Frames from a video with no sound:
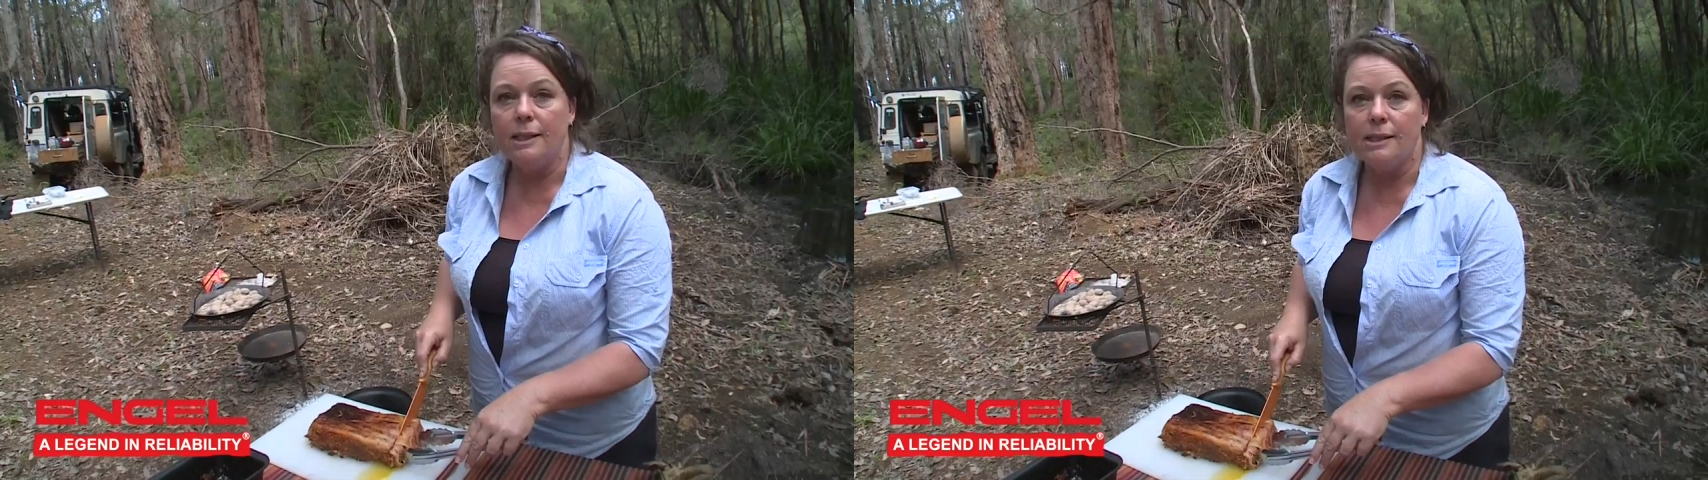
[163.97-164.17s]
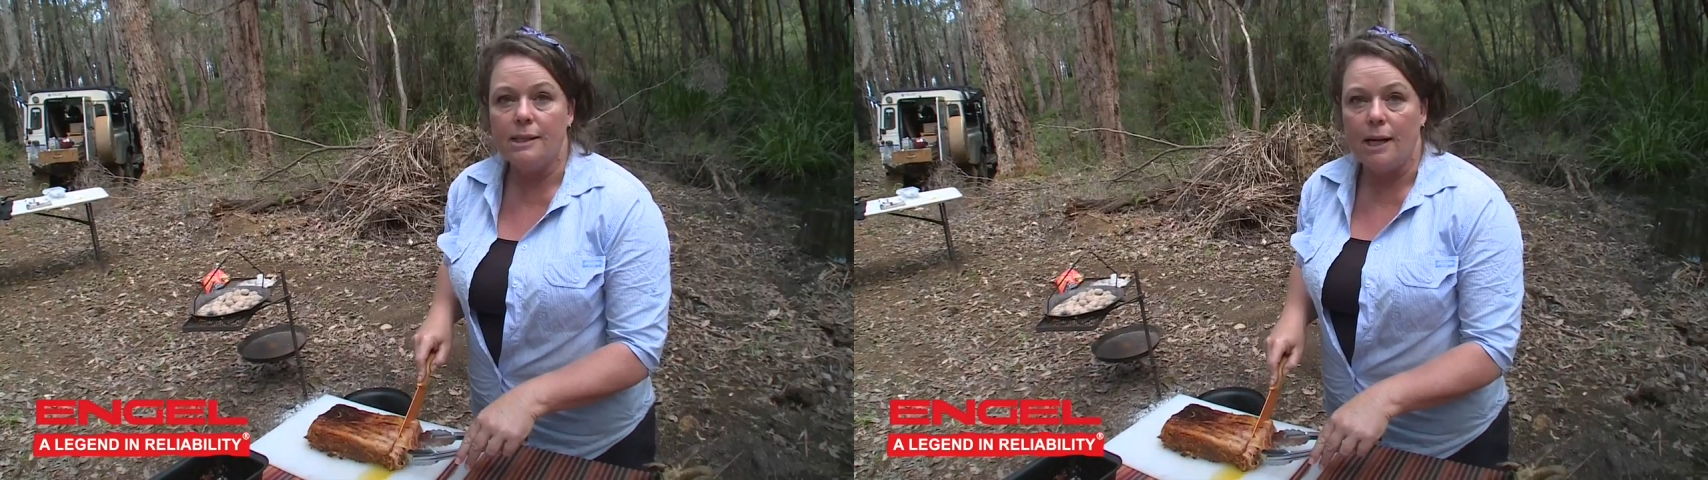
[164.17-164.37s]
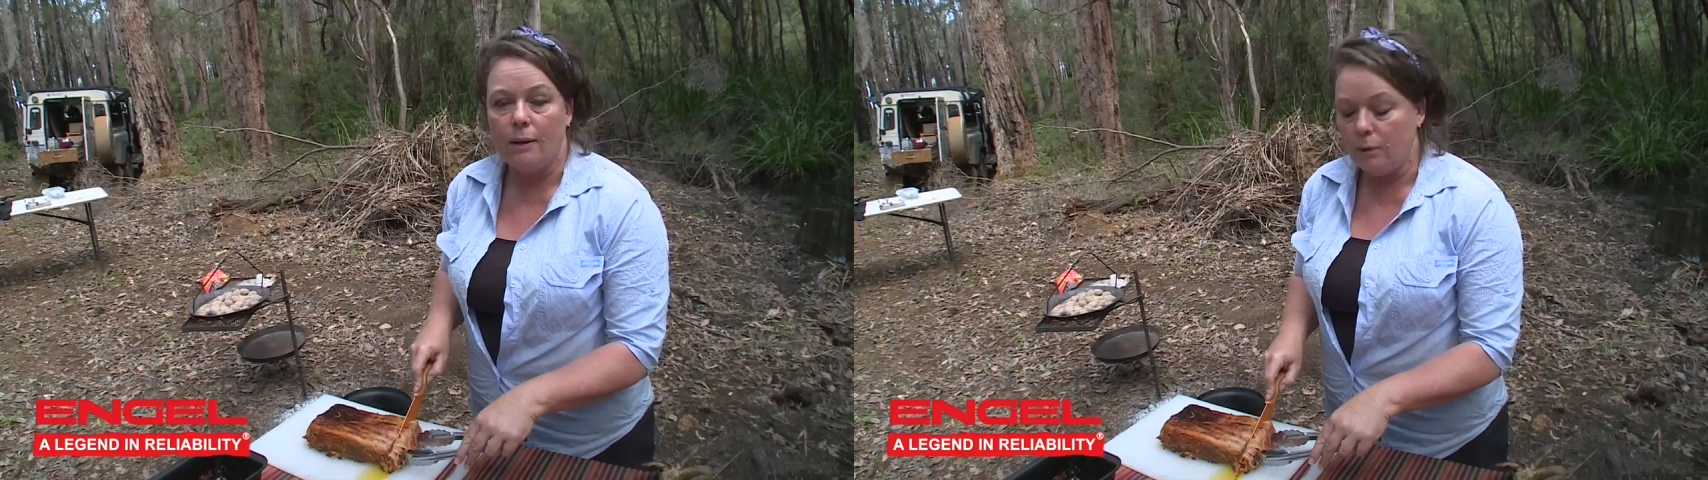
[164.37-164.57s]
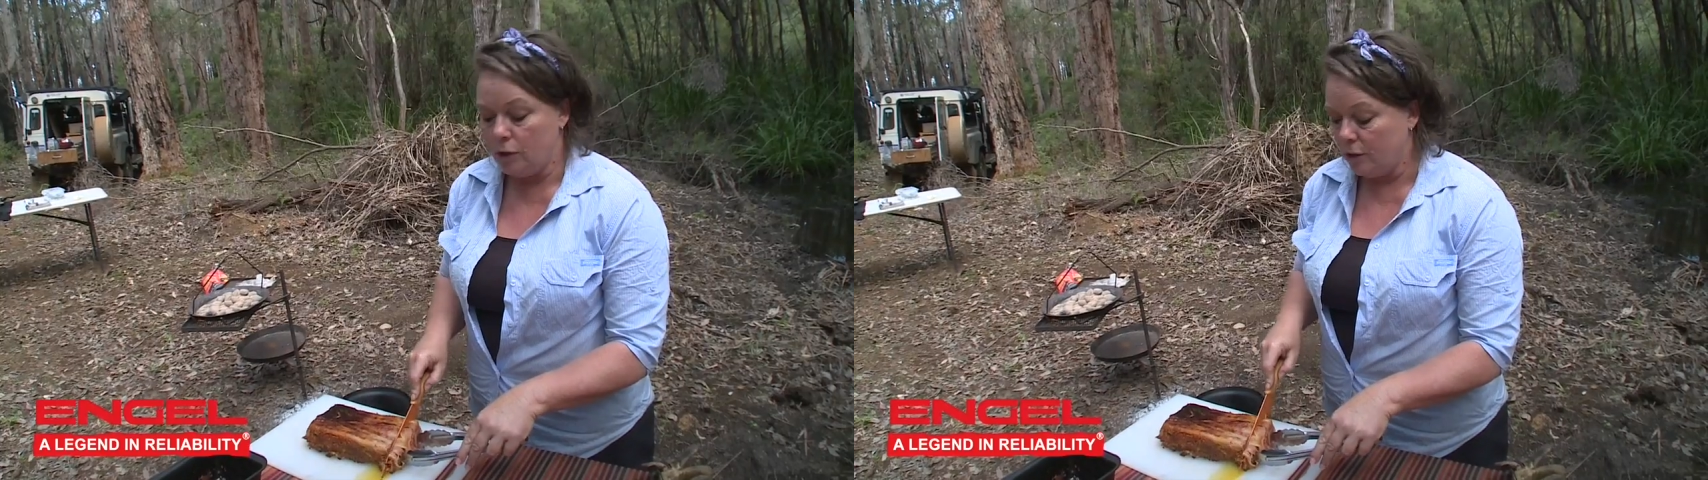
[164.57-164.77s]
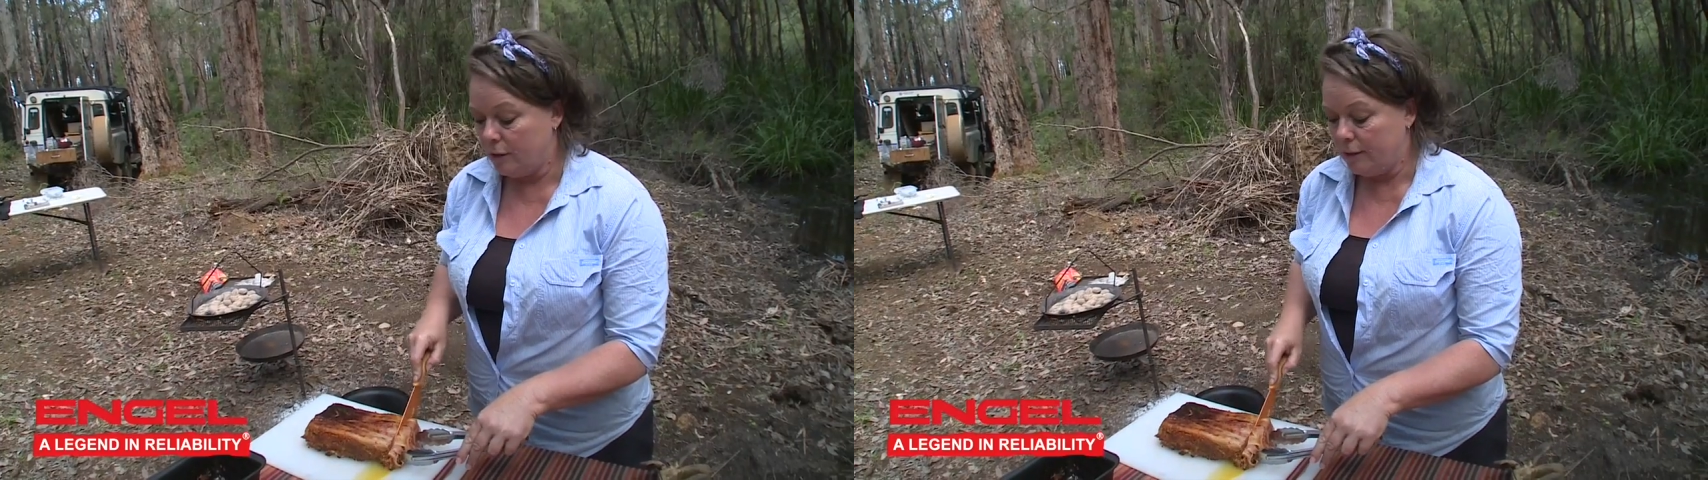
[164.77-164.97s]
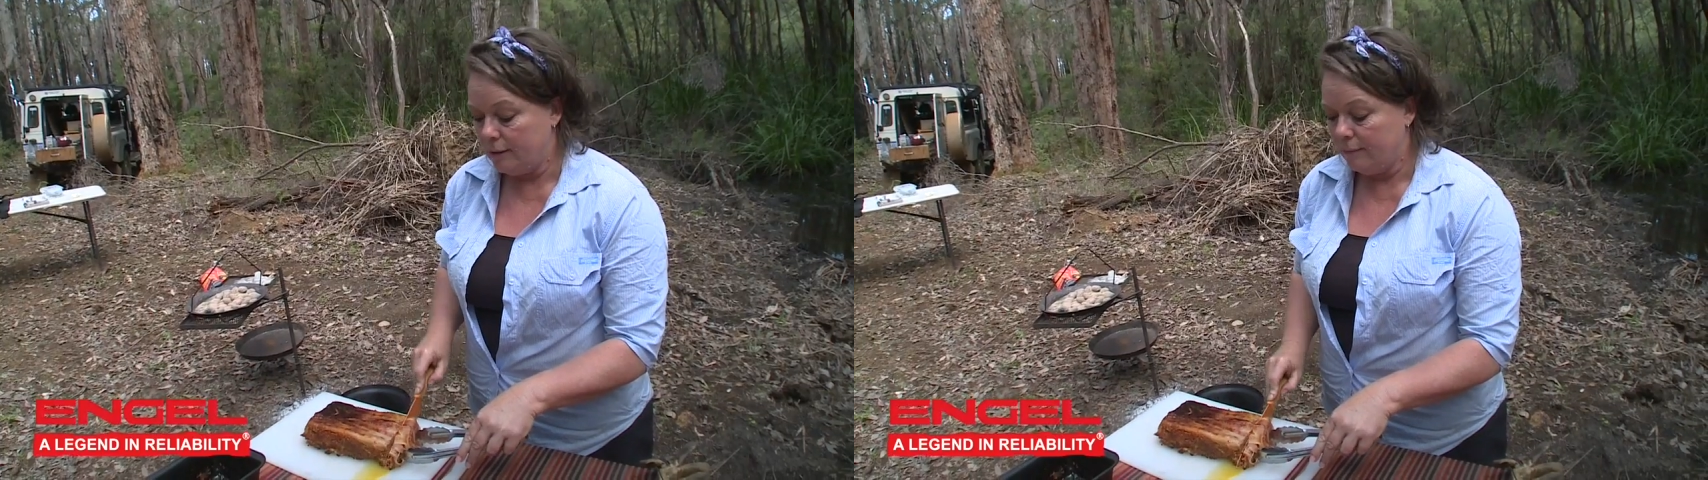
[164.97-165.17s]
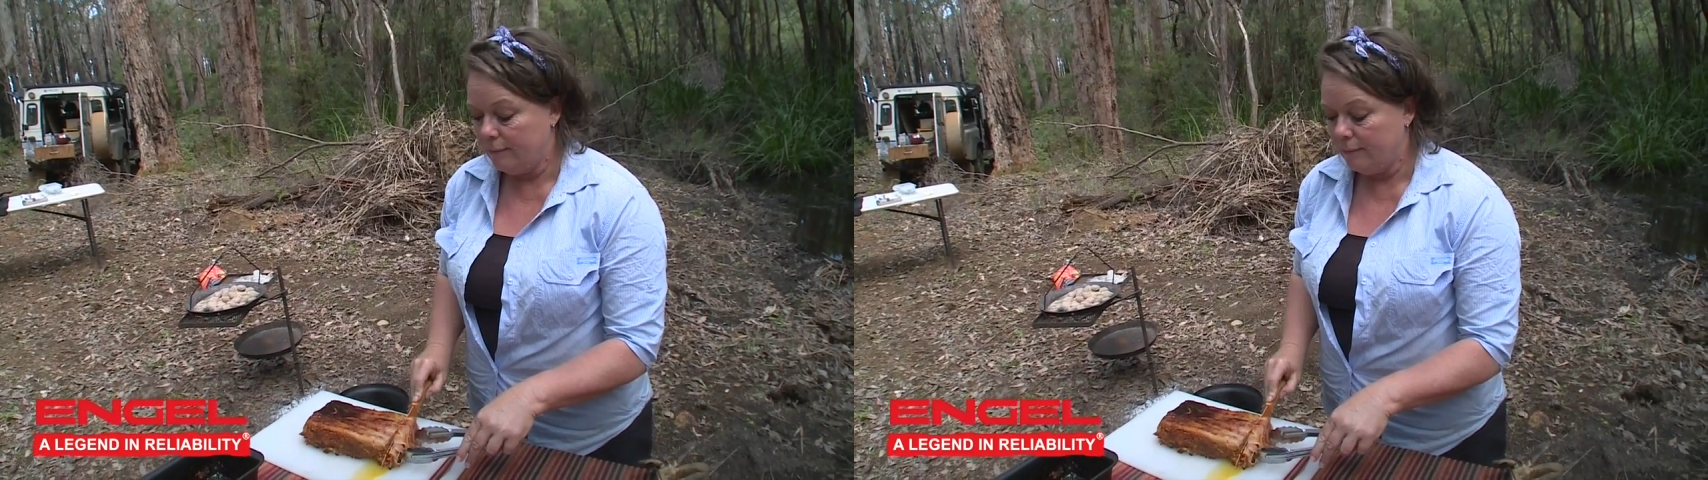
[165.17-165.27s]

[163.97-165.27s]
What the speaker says: in sandwiches.